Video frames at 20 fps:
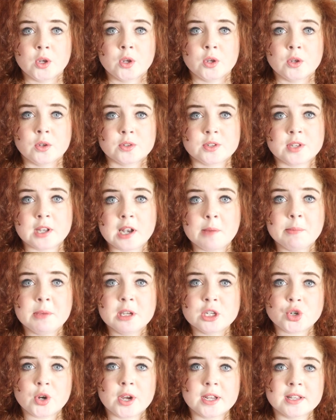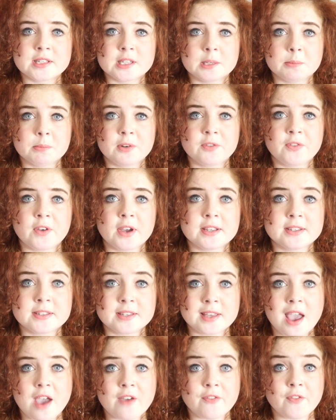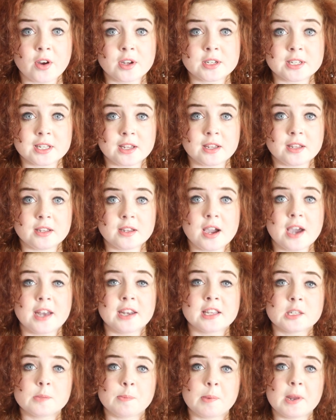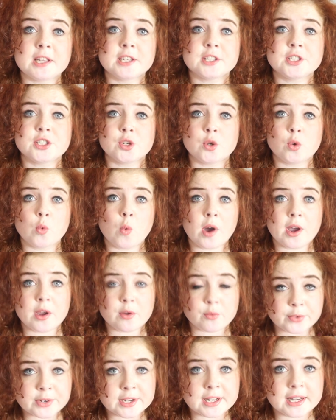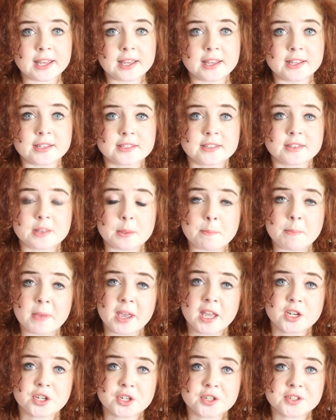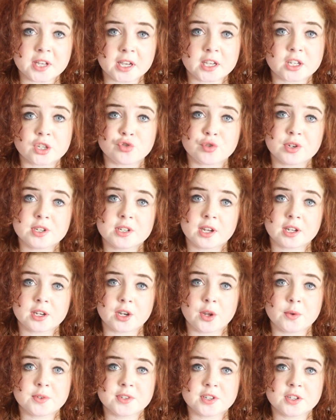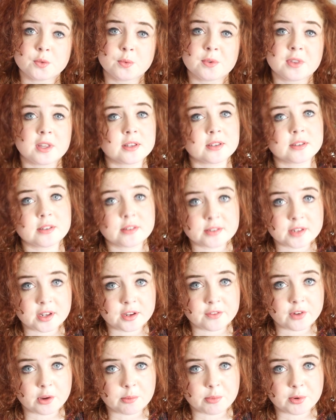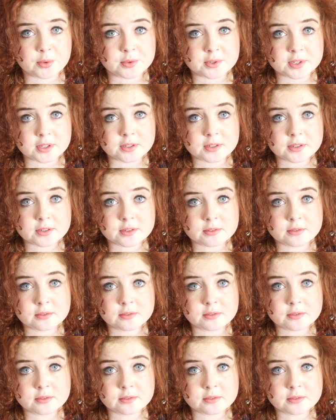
So let me try and simplify CFRD and explain to you why it really is the major secondary diagnosis within cystic fibrosis.